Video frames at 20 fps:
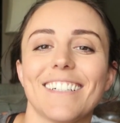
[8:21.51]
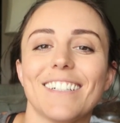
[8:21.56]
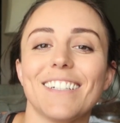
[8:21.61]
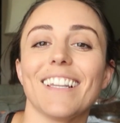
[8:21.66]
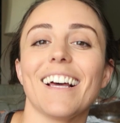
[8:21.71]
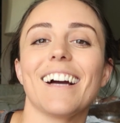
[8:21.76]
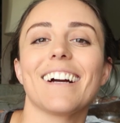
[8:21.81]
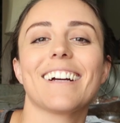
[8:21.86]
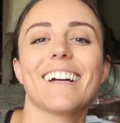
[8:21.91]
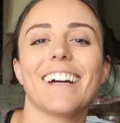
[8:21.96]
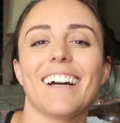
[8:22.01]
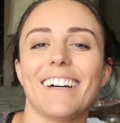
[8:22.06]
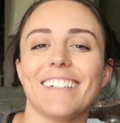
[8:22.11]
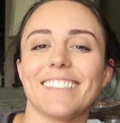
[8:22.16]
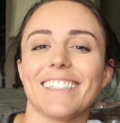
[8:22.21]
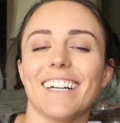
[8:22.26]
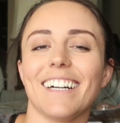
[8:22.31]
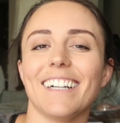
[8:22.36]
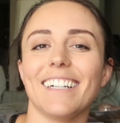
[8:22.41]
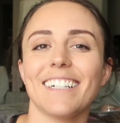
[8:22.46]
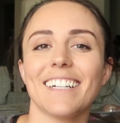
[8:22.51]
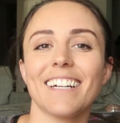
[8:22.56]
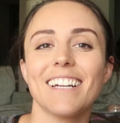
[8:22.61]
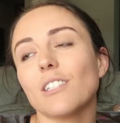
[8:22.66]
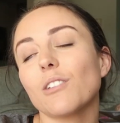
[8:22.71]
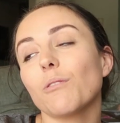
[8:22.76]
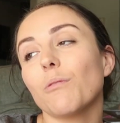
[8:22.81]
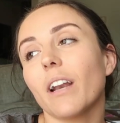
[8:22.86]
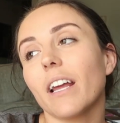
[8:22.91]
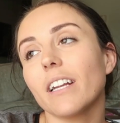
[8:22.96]
Good luck out there.
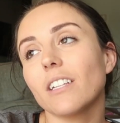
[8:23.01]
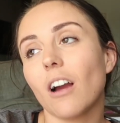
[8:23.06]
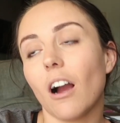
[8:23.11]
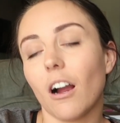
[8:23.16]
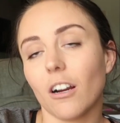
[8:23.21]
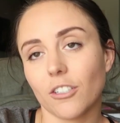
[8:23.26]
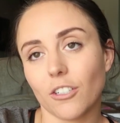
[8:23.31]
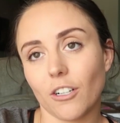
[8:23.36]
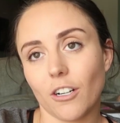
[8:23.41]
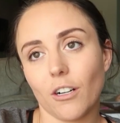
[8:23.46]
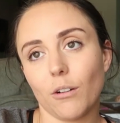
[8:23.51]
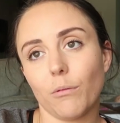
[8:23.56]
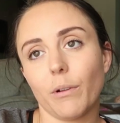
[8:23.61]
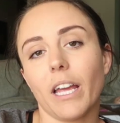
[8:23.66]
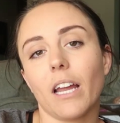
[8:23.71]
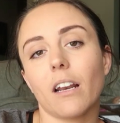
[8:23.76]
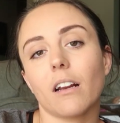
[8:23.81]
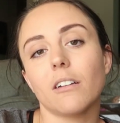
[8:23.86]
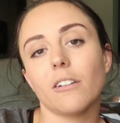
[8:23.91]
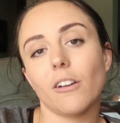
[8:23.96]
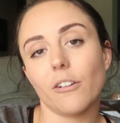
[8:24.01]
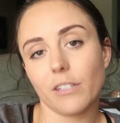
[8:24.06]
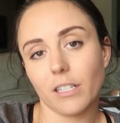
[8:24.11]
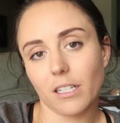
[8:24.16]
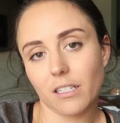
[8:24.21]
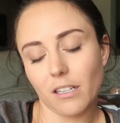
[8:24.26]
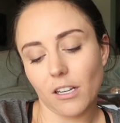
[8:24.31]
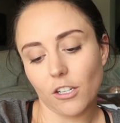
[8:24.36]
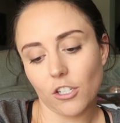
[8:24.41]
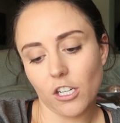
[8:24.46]
And so when I talked to her, we had a
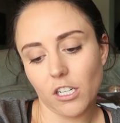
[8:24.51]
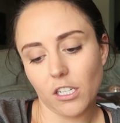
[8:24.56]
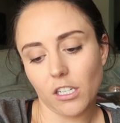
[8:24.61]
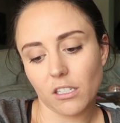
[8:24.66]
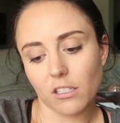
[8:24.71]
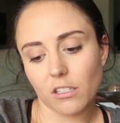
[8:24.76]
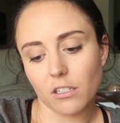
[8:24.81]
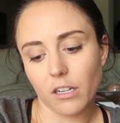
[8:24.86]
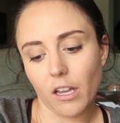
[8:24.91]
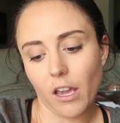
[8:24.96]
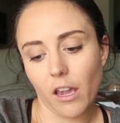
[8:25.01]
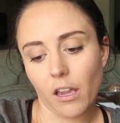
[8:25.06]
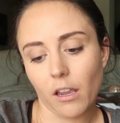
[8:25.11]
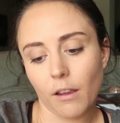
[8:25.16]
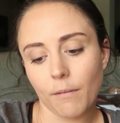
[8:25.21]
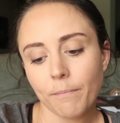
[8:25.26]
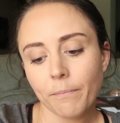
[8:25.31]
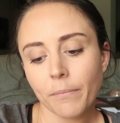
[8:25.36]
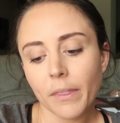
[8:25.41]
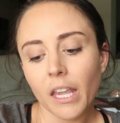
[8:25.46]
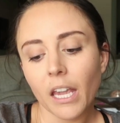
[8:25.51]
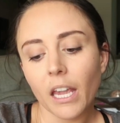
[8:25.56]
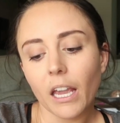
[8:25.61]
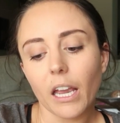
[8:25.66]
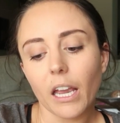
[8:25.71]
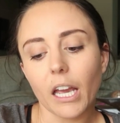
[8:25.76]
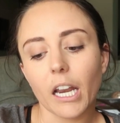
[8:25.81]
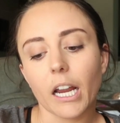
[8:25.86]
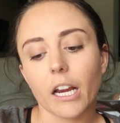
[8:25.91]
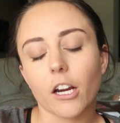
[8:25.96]
closing session yesterday,
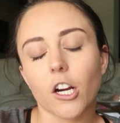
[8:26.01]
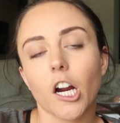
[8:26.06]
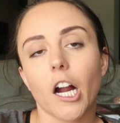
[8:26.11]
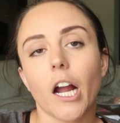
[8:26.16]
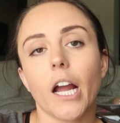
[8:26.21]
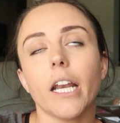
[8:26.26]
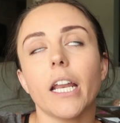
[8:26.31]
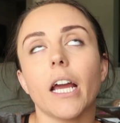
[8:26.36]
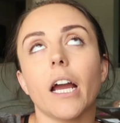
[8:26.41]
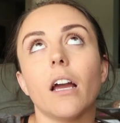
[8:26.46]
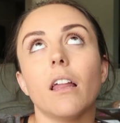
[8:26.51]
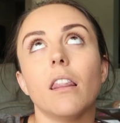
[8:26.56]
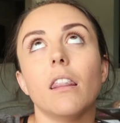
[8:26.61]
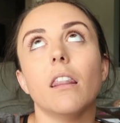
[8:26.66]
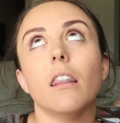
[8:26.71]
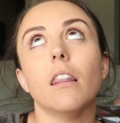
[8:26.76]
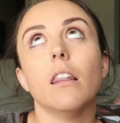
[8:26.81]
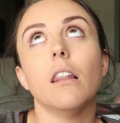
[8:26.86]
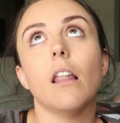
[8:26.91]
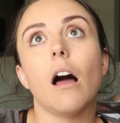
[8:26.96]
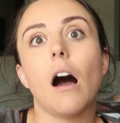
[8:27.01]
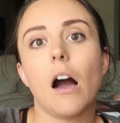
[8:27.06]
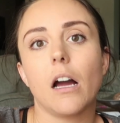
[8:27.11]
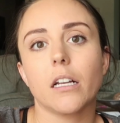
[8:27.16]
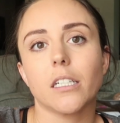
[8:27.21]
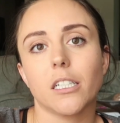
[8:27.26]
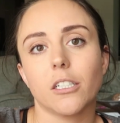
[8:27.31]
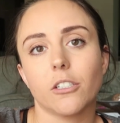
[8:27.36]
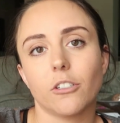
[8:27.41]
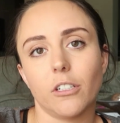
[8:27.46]
and I cried a
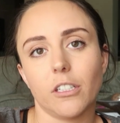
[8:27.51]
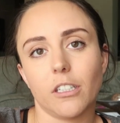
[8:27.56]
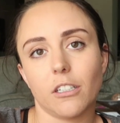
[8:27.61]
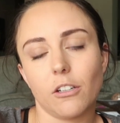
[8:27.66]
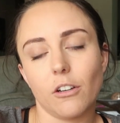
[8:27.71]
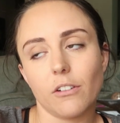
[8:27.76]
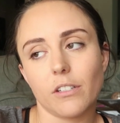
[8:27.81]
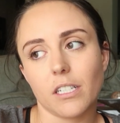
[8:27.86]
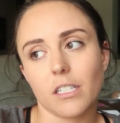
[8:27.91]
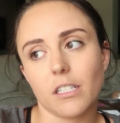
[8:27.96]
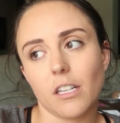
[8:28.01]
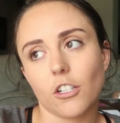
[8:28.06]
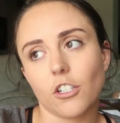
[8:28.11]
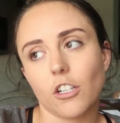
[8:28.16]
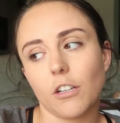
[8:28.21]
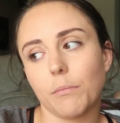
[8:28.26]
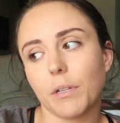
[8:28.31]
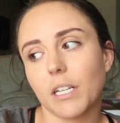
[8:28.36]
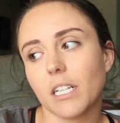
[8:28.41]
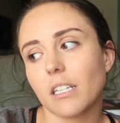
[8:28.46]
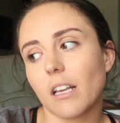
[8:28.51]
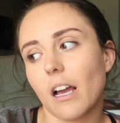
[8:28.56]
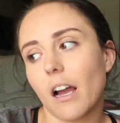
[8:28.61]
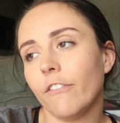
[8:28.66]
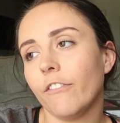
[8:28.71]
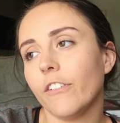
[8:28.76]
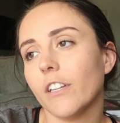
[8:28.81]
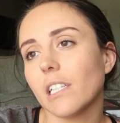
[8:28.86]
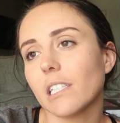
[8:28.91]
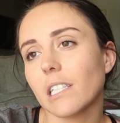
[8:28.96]
lot during the closing session because
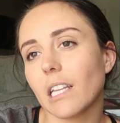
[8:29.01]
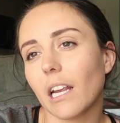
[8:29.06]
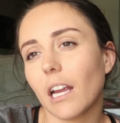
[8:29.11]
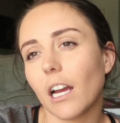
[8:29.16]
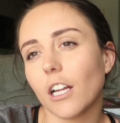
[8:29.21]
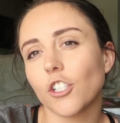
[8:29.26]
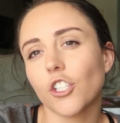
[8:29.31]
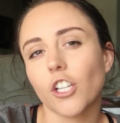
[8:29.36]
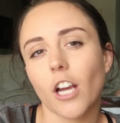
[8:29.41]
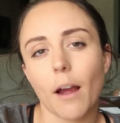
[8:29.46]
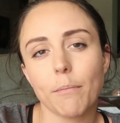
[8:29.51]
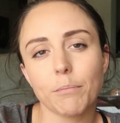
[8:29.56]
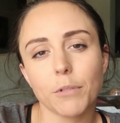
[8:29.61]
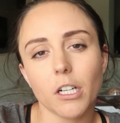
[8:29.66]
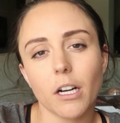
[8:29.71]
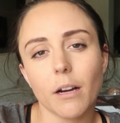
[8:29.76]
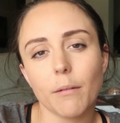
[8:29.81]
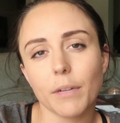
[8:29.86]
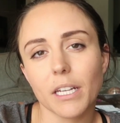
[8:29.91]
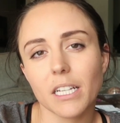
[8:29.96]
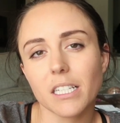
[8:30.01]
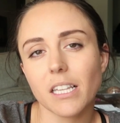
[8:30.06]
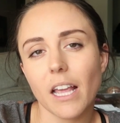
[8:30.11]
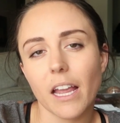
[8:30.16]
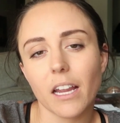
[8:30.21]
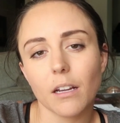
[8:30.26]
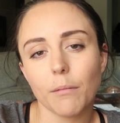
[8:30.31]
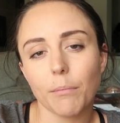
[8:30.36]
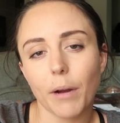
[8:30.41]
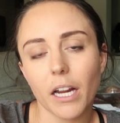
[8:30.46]
it feels like a chapter. I'm like
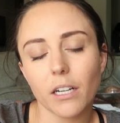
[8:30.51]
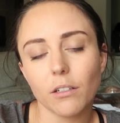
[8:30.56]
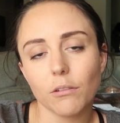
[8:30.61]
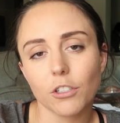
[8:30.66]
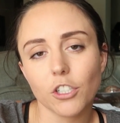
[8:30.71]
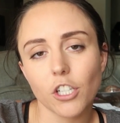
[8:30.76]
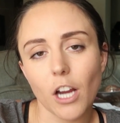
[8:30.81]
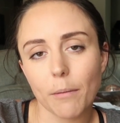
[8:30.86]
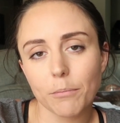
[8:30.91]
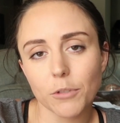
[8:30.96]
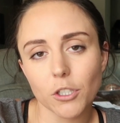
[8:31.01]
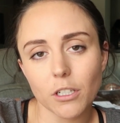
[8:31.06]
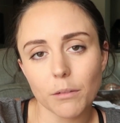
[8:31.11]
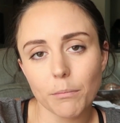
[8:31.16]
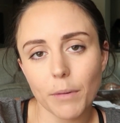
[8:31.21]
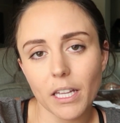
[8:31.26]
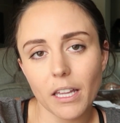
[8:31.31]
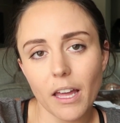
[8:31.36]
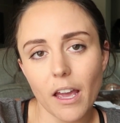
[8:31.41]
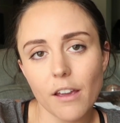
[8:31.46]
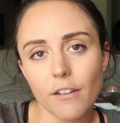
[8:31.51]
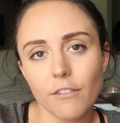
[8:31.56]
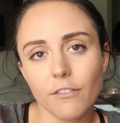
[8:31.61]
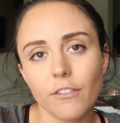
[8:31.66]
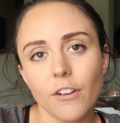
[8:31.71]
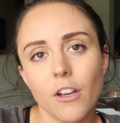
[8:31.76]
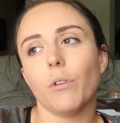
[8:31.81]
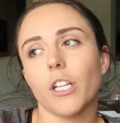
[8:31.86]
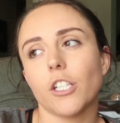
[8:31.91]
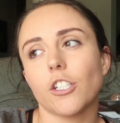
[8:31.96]
saying goodbye to a chapter in my
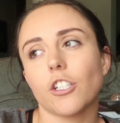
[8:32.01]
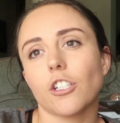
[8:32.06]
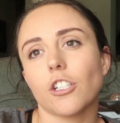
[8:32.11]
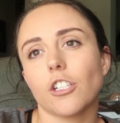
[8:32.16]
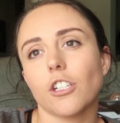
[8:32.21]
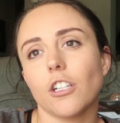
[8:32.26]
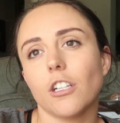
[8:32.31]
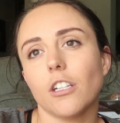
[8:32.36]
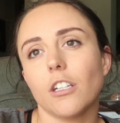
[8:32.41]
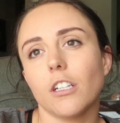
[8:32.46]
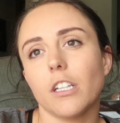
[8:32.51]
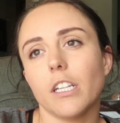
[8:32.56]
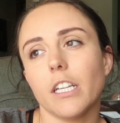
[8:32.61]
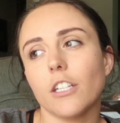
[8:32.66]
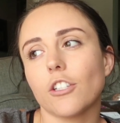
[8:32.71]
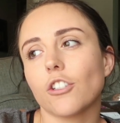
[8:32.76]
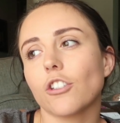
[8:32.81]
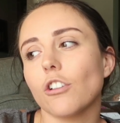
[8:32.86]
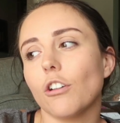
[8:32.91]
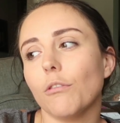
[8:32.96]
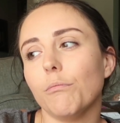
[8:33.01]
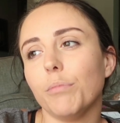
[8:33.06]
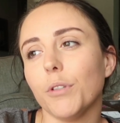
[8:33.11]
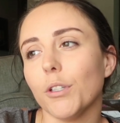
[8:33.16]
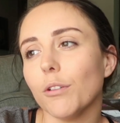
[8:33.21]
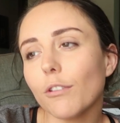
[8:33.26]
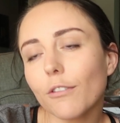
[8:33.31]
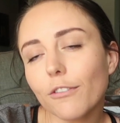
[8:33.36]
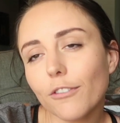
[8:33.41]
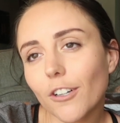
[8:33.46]
life, which is so
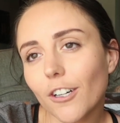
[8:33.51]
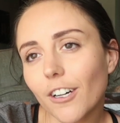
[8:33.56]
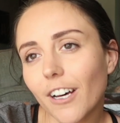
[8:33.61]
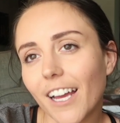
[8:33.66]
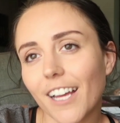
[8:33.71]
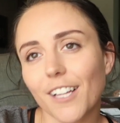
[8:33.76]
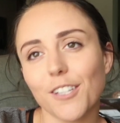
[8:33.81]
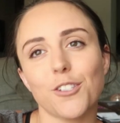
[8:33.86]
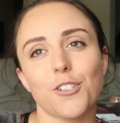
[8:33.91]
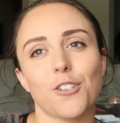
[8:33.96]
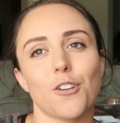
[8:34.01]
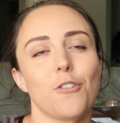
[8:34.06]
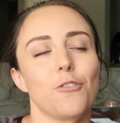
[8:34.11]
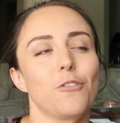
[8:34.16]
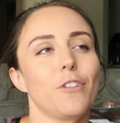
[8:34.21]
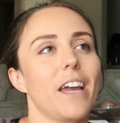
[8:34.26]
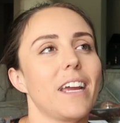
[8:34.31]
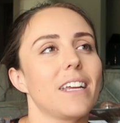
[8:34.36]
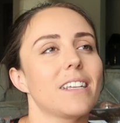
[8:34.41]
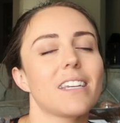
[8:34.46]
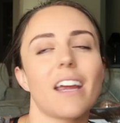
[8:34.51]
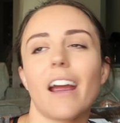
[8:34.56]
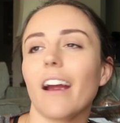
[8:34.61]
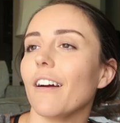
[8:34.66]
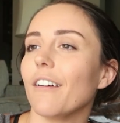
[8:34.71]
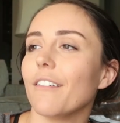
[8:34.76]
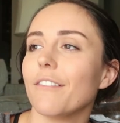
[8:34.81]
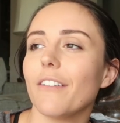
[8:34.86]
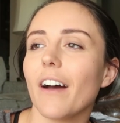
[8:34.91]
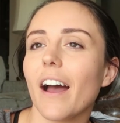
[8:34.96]
beautiful and so like
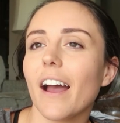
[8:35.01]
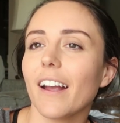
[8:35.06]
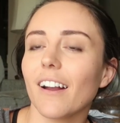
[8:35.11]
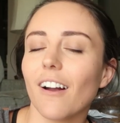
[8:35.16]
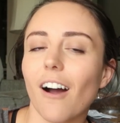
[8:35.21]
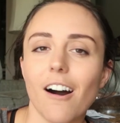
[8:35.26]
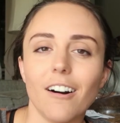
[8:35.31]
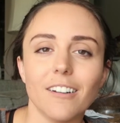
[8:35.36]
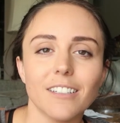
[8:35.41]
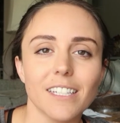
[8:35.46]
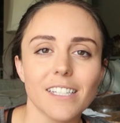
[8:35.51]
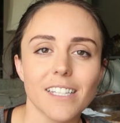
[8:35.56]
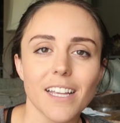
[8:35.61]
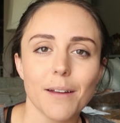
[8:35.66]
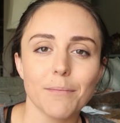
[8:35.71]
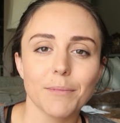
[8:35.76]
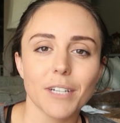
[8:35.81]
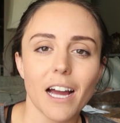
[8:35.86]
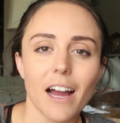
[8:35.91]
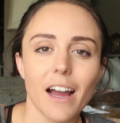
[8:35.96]
terrifying all at the same